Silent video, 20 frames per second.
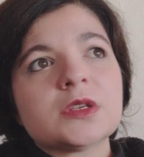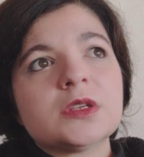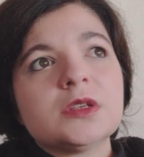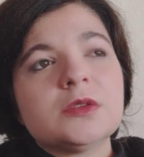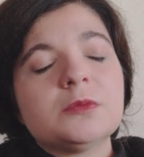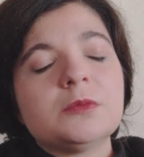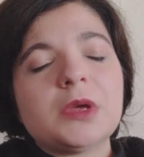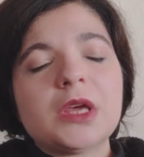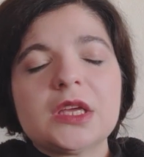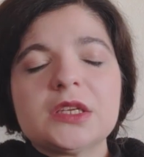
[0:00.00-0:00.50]

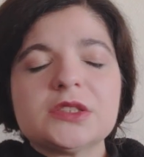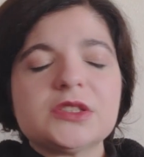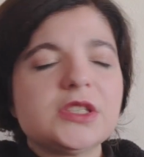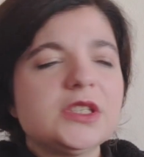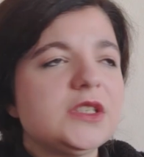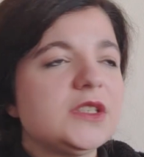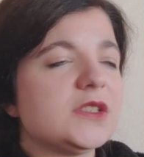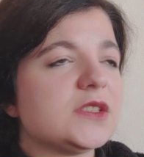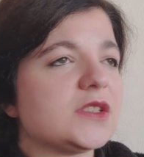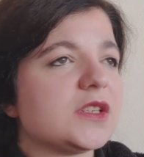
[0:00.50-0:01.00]
Man,
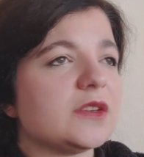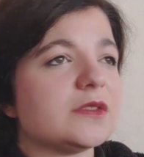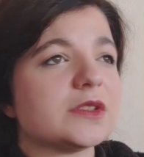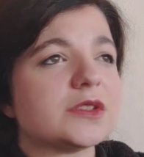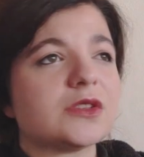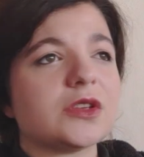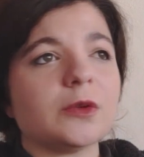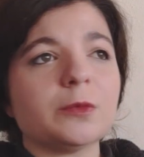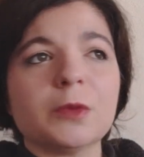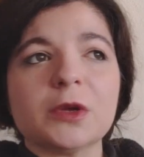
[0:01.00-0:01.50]
she deserves
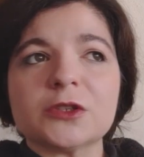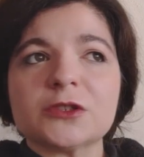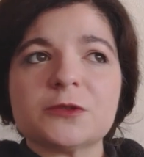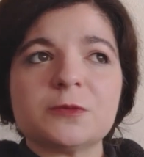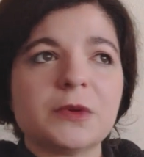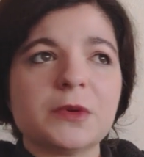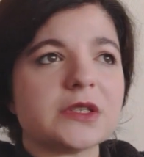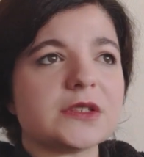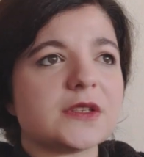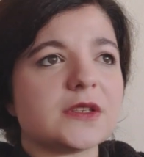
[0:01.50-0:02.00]
so much
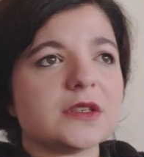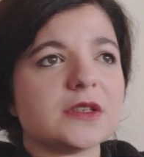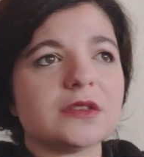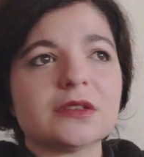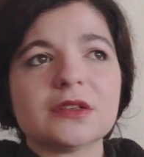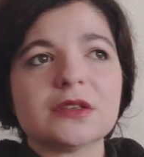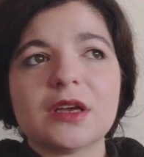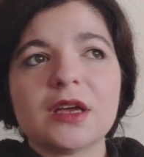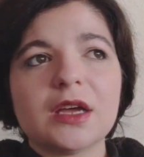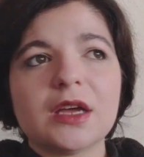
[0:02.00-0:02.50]
better.
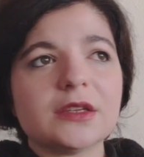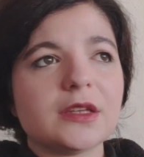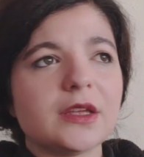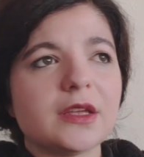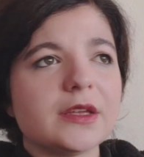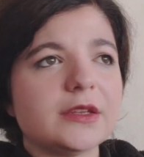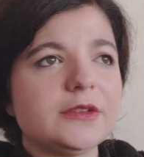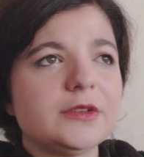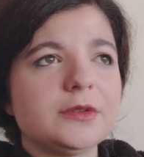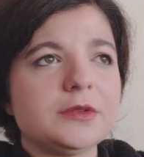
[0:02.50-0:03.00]

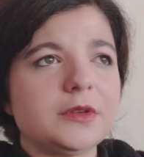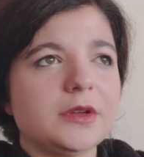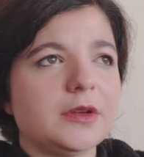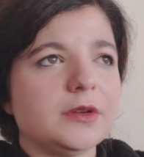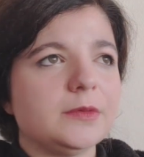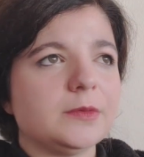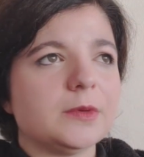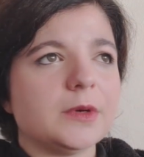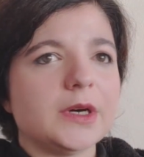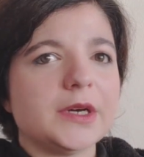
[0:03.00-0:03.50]
I don't
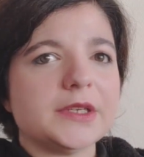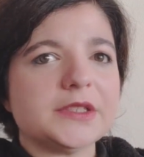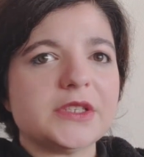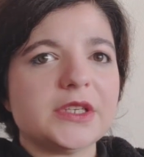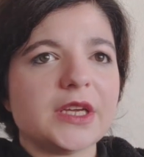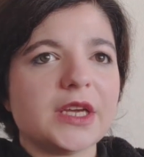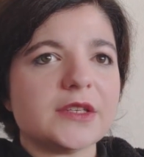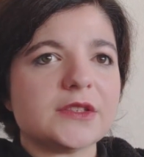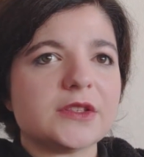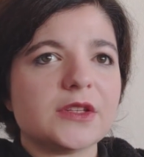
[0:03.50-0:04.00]
know why she
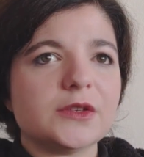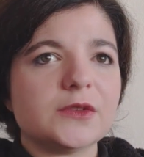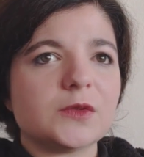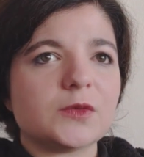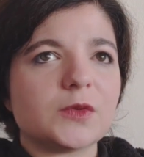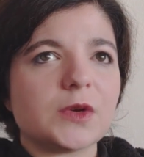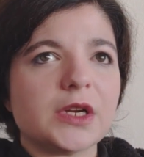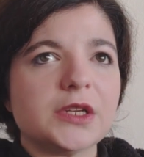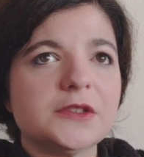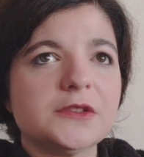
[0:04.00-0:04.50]
has those
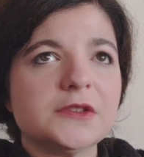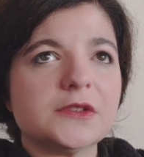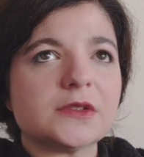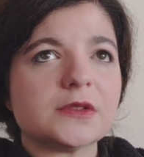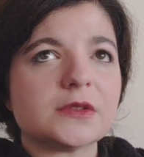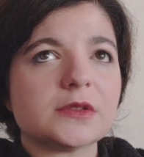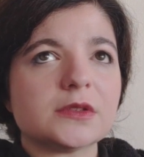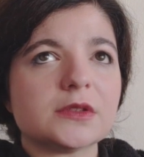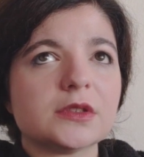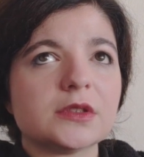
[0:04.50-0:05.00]
friends.
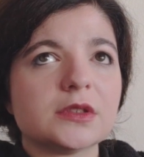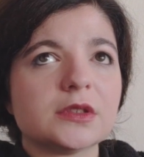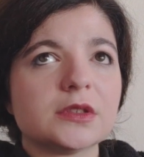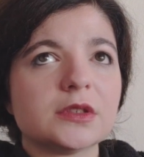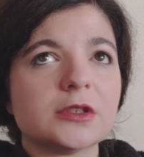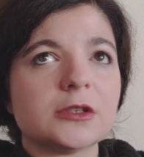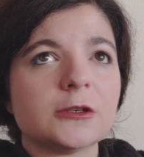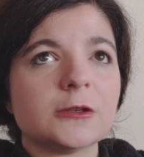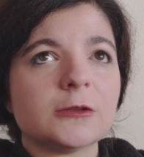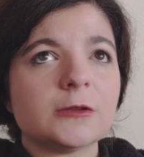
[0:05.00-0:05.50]

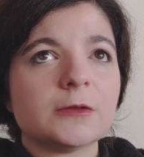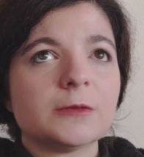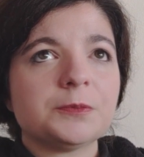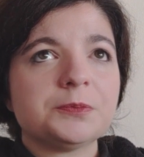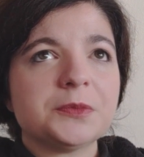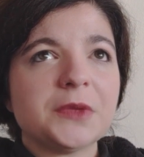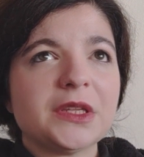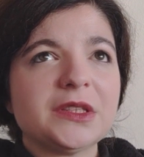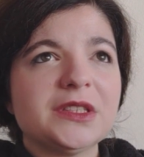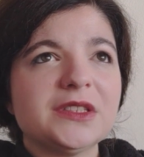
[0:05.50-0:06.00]

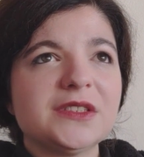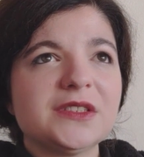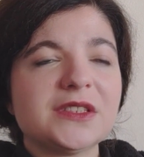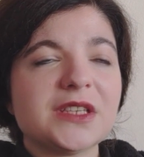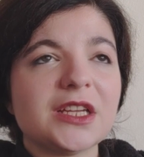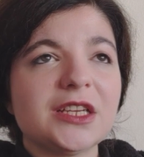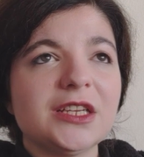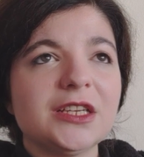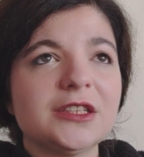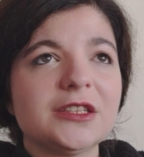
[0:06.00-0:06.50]
And they
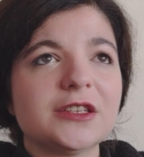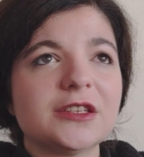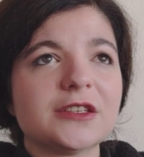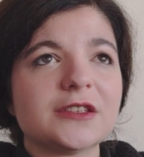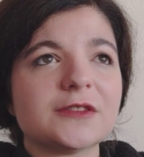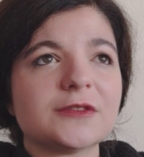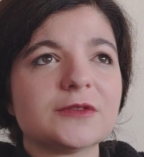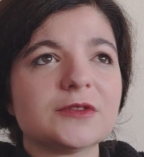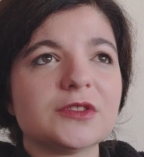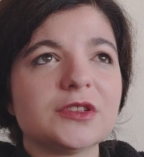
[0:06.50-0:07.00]
started,
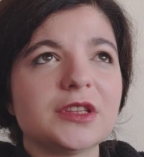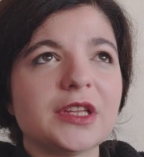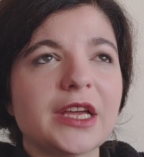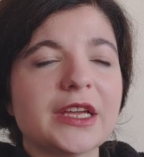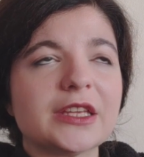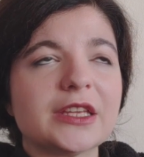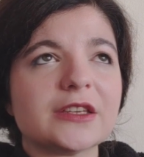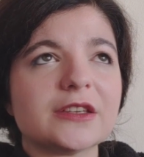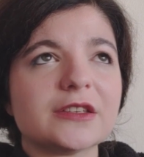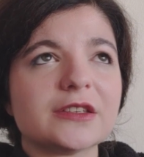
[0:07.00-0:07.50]

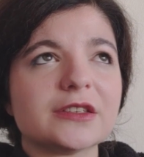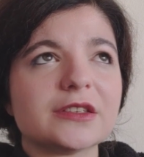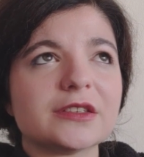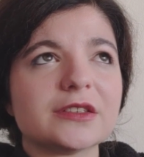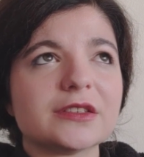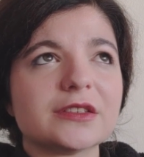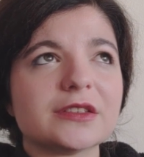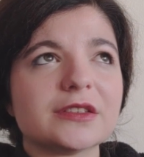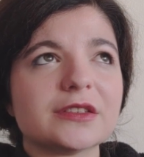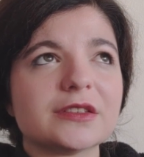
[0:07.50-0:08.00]
like,
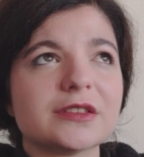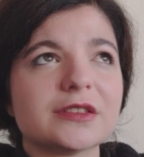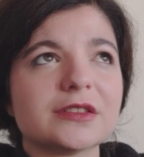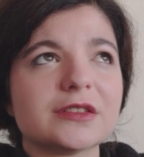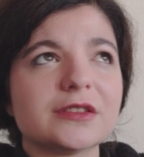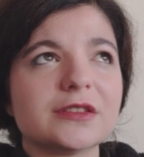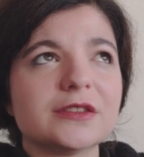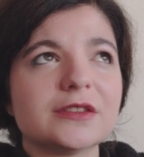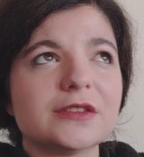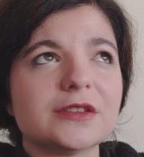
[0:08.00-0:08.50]

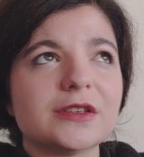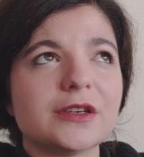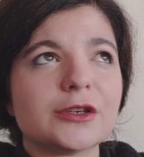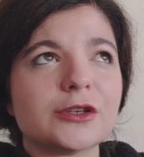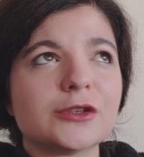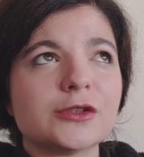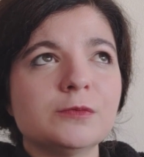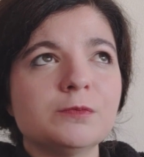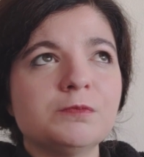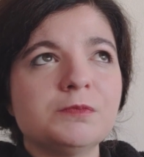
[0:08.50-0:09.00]

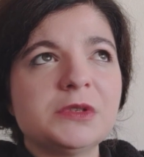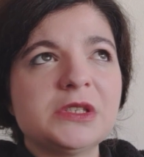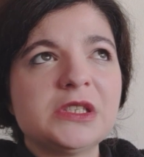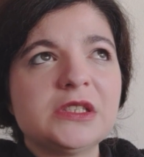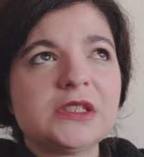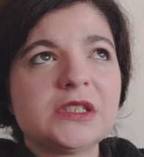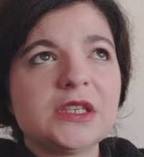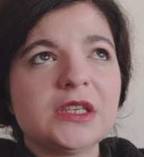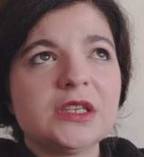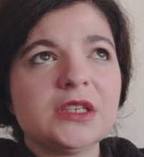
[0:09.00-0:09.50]

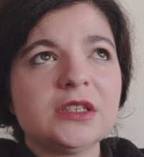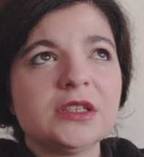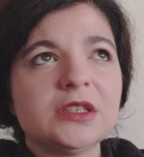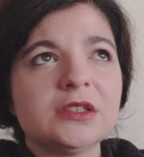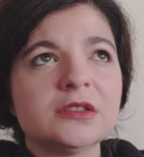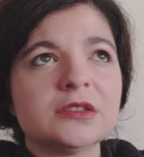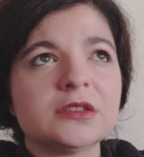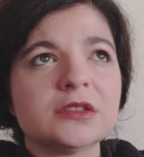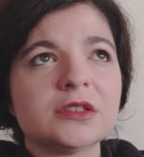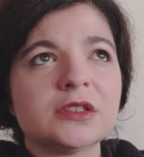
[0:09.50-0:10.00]
competing
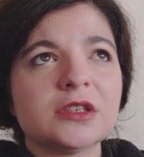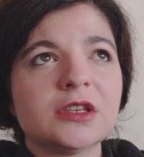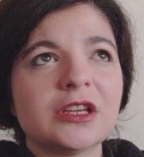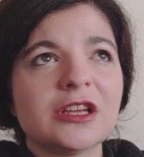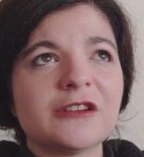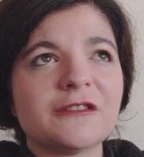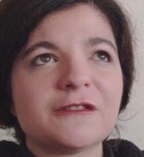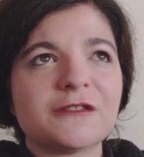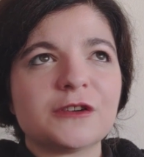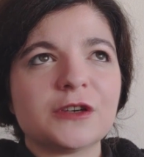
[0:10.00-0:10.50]

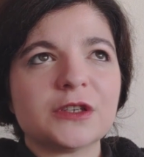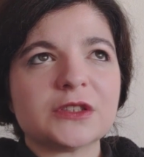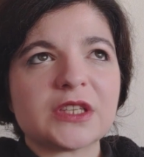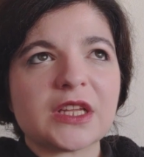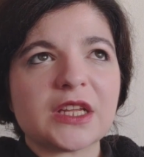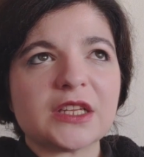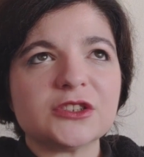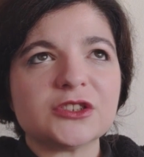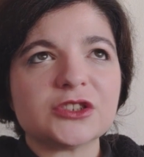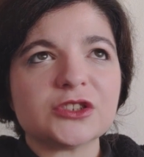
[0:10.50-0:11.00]
for
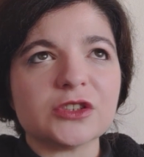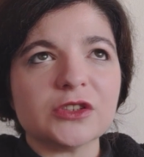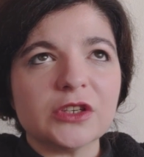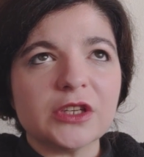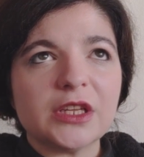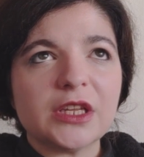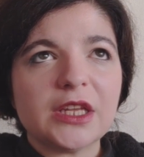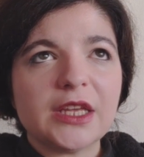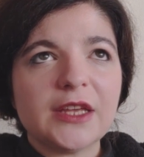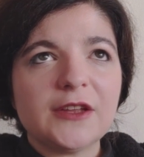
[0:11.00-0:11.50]
attention
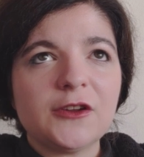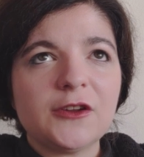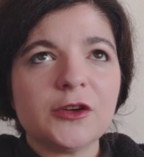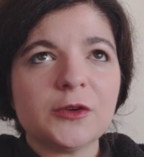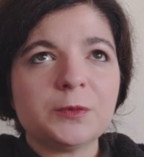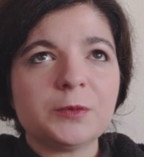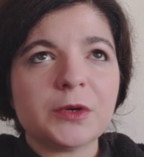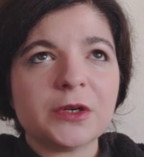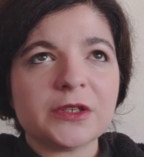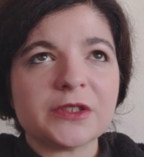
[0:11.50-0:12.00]
in her
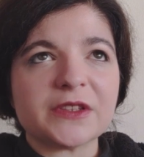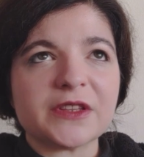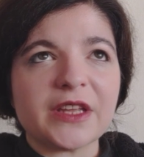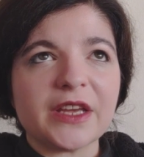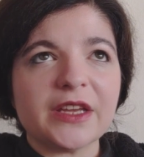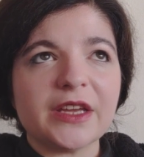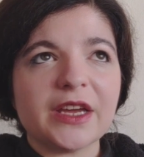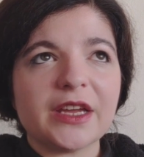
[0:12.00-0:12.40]
birthday.